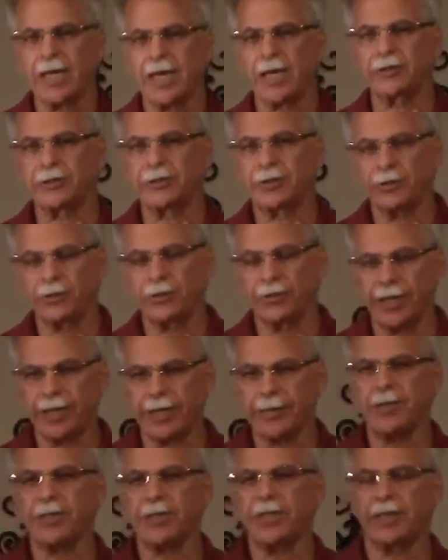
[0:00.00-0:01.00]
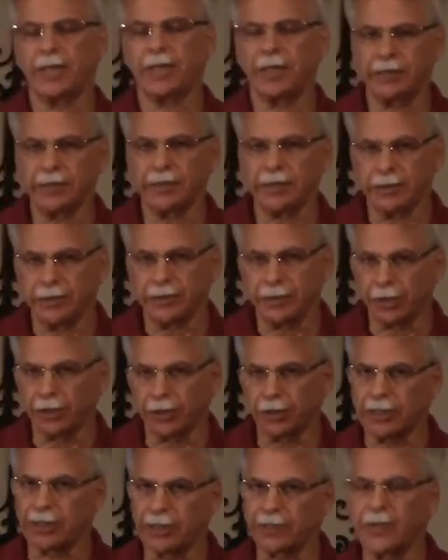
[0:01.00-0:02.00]
And so that began a
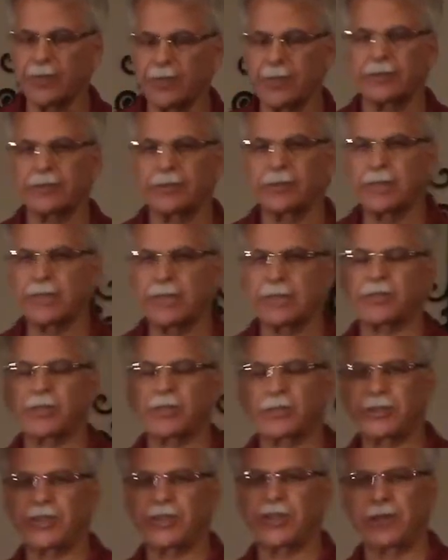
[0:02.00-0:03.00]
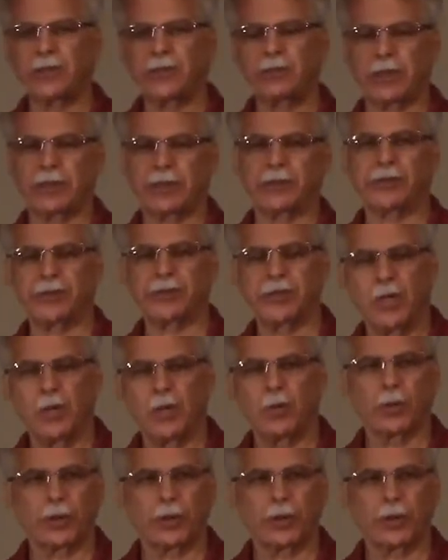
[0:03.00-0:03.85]
journey of about the next 7 months,